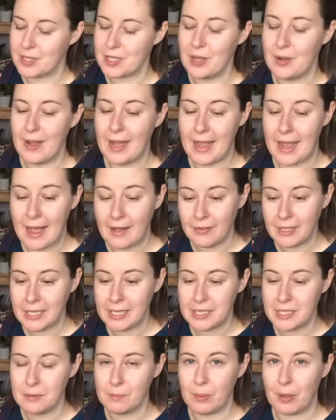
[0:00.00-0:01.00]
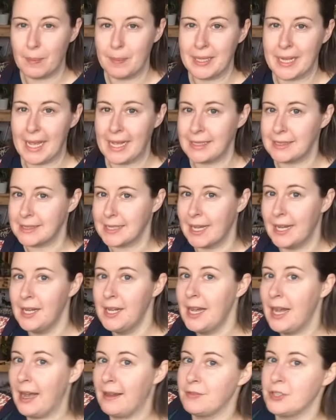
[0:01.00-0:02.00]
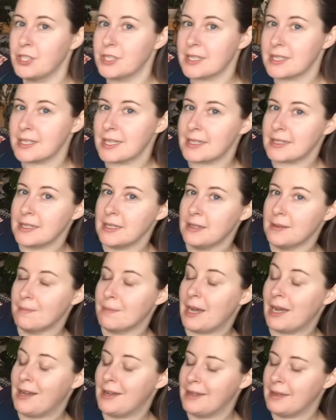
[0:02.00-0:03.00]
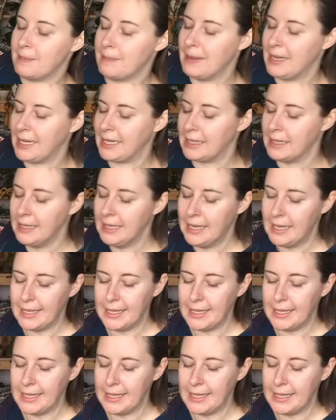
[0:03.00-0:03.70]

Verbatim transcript: So I have a heated propagator. I've just set it up behind me.